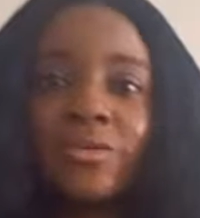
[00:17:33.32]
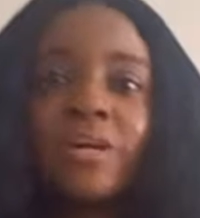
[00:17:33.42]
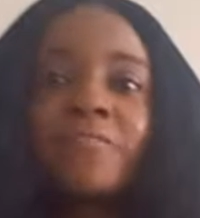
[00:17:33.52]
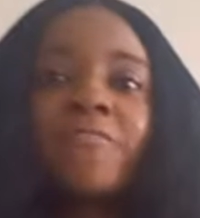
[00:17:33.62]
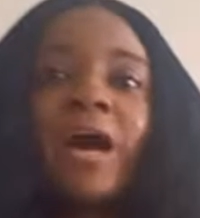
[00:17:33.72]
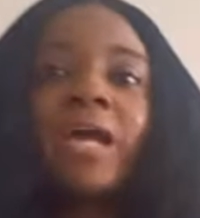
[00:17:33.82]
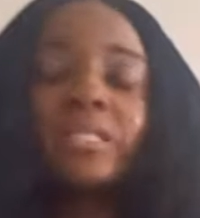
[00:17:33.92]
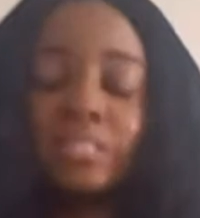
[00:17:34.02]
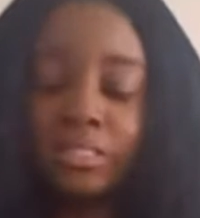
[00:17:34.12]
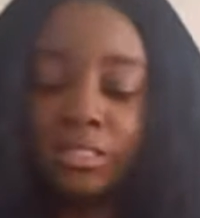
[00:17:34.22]
You can
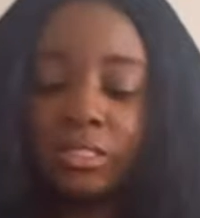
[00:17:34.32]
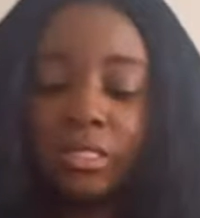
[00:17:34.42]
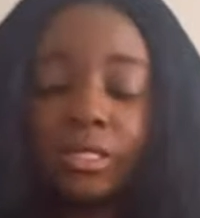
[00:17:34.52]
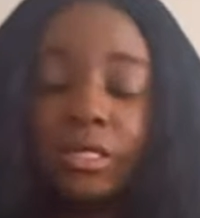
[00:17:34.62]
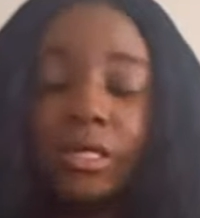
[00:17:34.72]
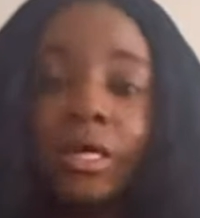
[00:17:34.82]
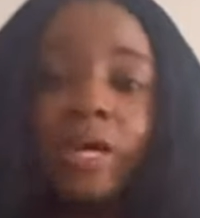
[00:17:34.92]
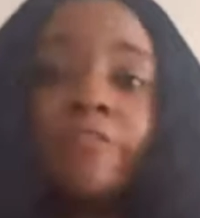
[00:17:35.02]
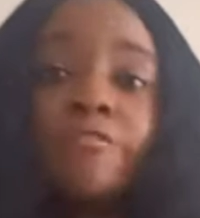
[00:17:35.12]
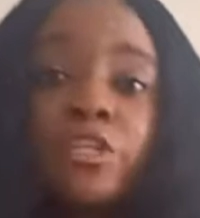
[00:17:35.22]
find
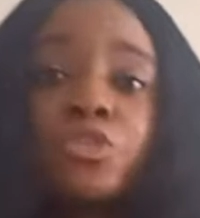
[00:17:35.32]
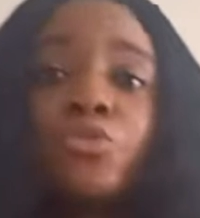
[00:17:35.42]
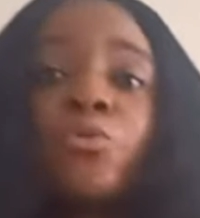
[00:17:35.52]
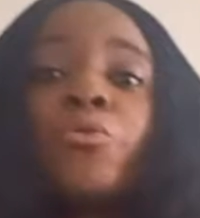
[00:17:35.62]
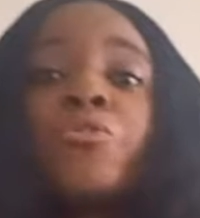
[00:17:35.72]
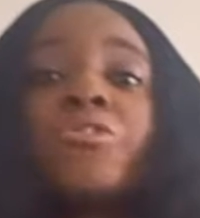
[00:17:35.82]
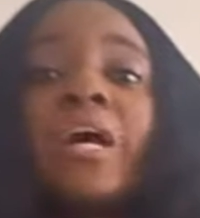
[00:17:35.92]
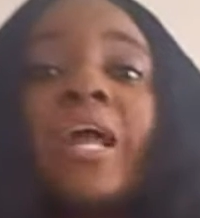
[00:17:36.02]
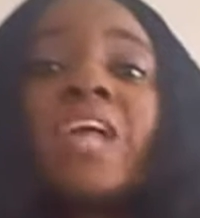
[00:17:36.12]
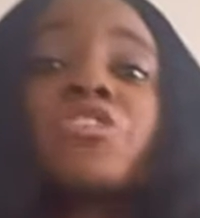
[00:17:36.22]
a video
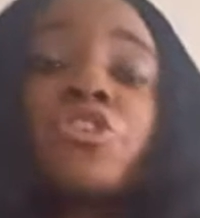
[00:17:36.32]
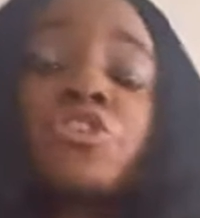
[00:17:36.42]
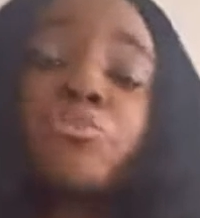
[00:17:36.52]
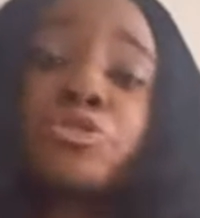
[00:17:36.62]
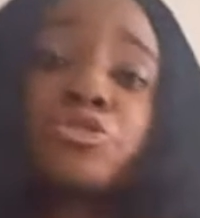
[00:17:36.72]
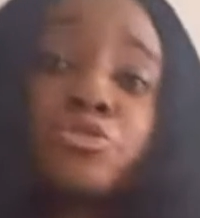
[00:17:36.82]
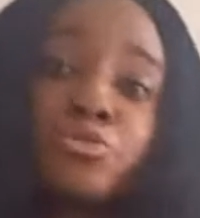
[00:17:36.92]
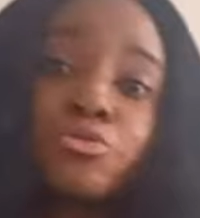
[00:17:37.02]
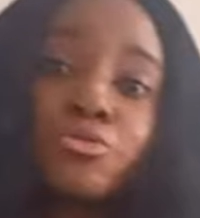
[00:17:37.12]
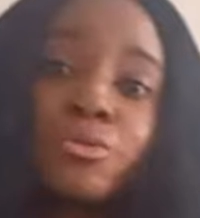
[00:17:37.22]
that has just number
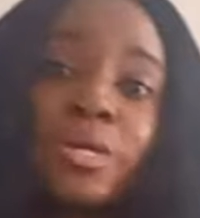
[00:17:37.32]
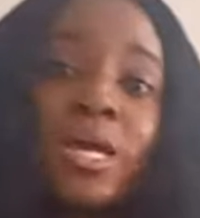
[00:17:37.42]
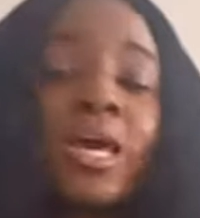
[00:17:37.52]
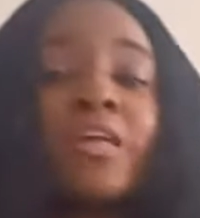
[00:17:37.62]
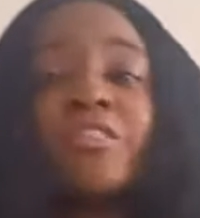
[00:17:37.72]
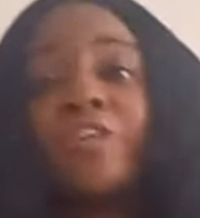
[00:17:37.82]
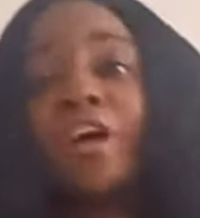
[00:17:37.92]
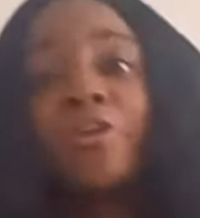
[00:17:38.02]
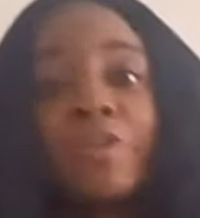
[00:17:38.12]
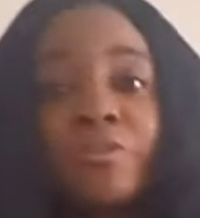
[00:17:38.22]
two. And
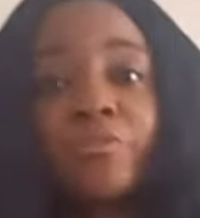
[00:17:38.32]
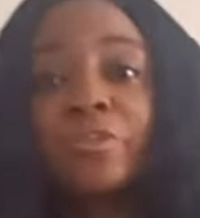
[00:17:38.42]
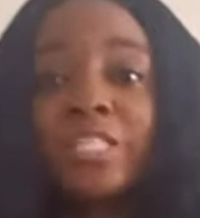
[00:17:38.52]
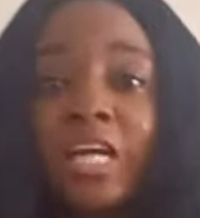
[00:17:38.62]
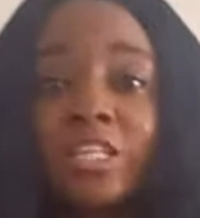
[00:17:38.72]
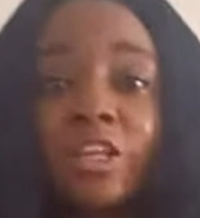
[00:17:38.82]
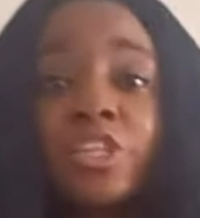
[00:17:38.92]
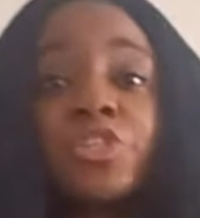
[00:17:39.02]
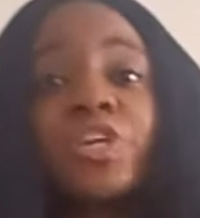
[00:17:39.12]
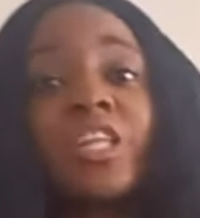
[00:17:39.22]
thank God for
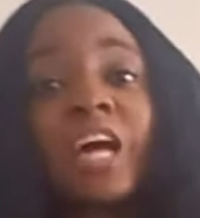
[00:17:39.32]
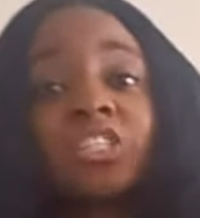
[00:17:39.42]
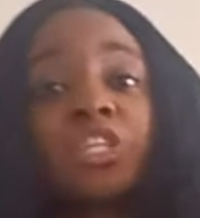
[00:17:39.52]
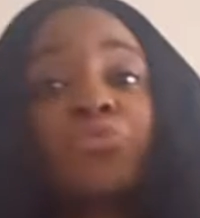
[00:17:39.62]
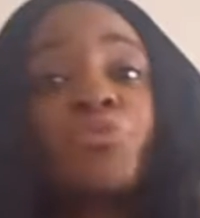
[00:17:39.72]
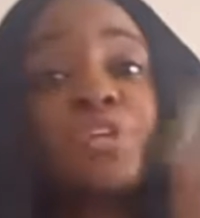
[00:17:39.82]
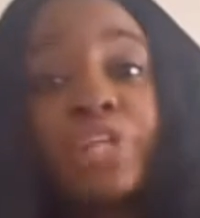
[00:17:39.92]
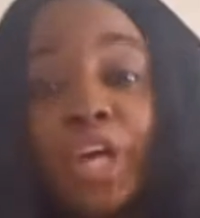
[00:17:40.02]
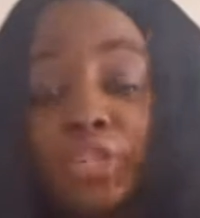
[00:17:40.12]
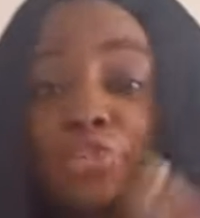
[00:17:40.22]
technology, you can actually
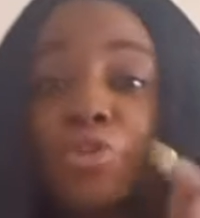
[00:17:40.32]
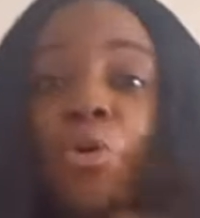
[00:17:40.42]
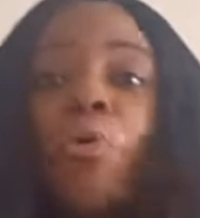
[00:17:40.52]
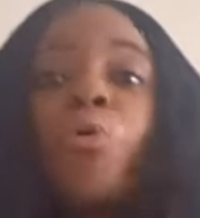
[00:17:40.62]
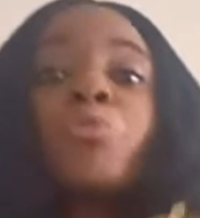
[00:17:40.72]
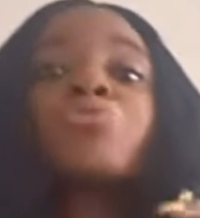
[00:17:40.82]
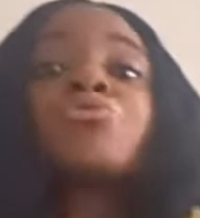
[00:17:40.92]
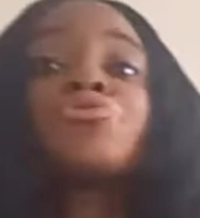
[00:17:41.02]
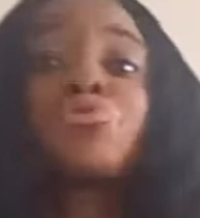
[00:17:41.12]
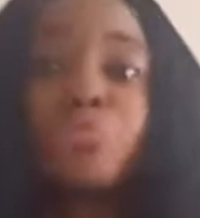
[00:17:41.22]
create your
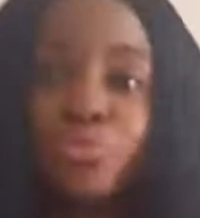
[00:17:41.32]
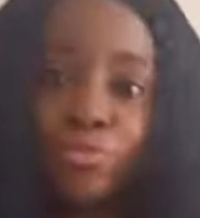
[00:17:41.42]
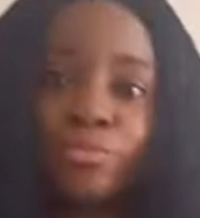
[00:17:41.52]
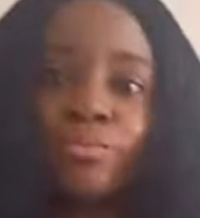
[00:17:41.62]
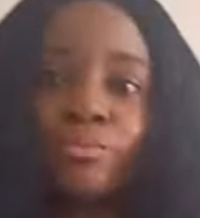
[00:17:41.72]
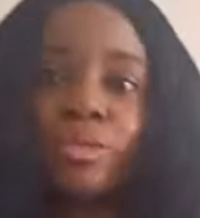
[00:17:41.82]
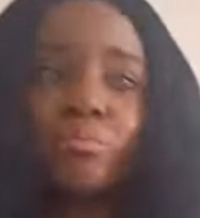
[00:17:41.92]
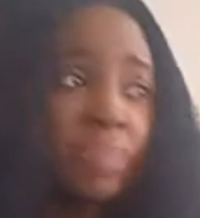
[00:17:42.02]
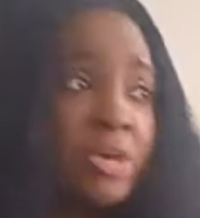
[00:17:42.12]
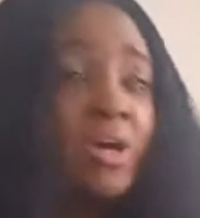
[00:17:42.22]
own too.
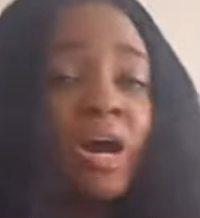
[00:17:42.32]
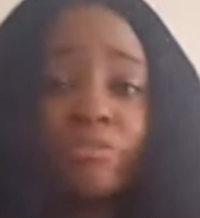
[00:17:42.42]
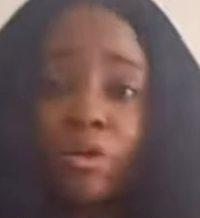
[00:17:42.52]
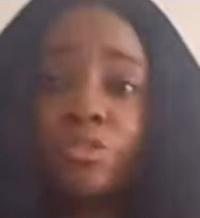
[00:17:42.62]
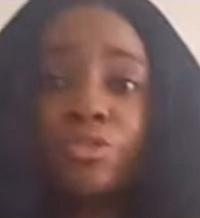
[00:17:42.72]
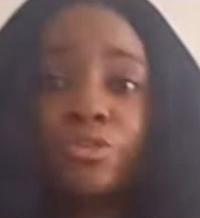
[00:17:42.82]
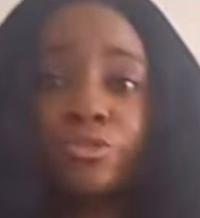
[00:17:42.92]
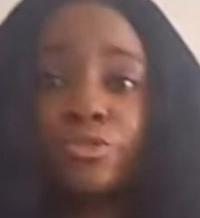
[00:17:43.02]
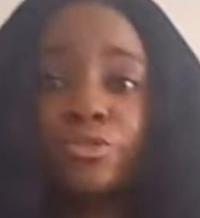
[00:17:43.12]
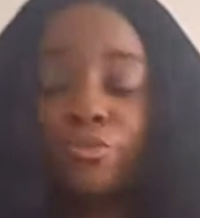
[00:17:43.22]
But you have lots on
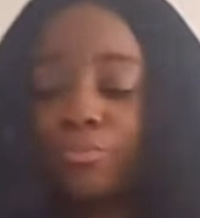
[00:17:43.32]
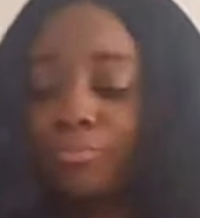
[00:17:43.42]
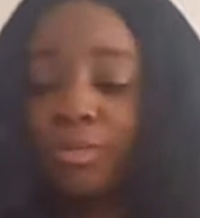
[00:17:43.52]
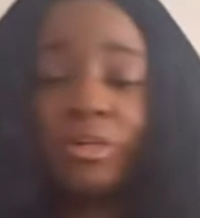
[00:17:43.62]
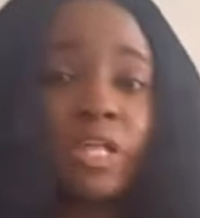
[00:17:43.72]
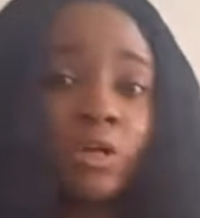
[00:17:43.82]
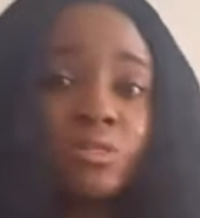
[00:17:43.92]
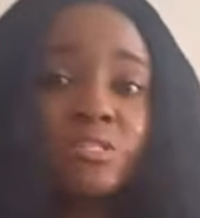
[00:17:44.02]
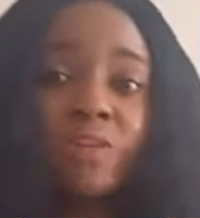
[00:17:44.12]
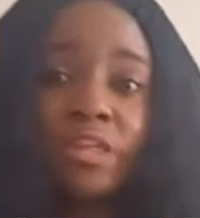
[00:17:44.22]
YouTube because I
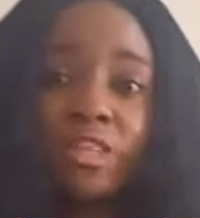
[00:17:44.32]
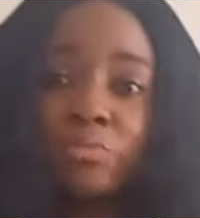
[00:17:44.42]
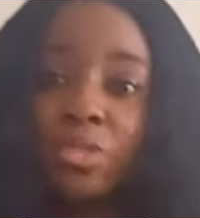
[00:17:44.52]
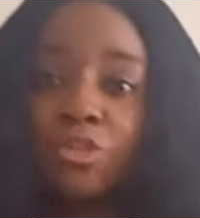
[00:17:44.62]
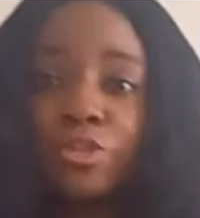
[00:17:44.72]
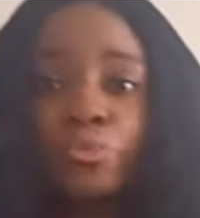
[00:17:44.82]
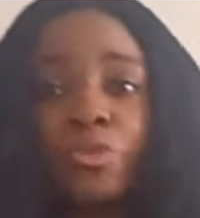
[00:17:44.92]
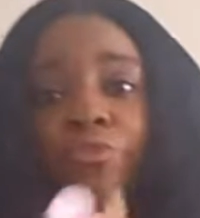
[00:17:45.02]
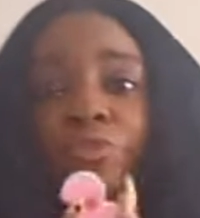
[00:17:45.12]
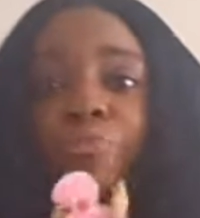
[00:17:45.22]
always find them. When I just
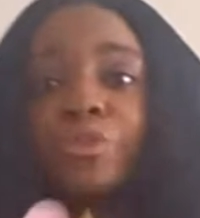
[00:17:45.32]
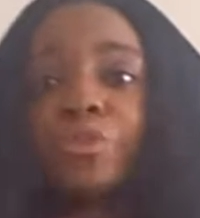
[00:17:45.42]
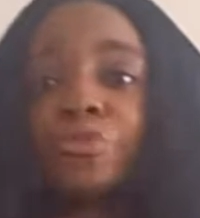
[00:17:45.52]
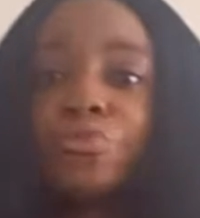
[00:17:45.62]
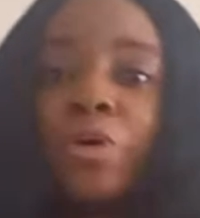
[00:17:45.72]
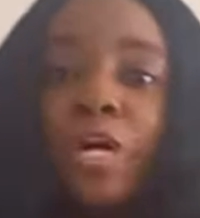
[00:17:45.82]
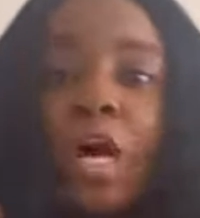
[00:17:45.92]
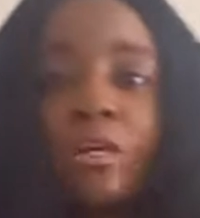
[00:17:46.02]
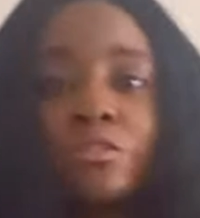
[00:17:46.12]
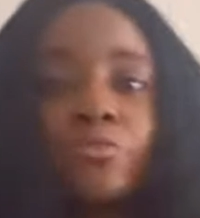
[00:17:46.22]
want for number two,
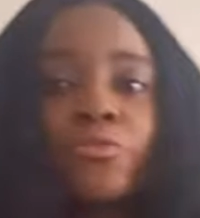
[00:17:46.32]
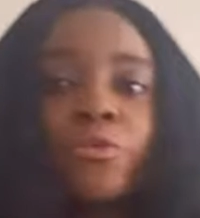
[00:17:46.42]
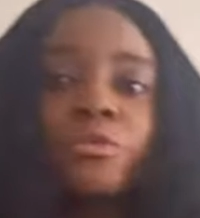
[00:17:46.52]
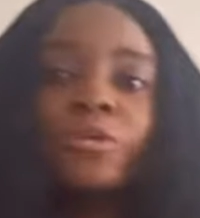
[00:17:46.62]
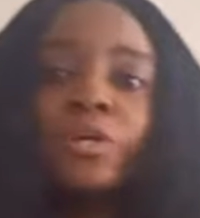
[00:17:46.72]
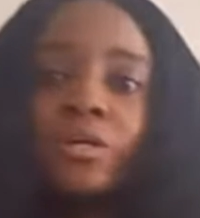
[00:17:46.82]
let's look for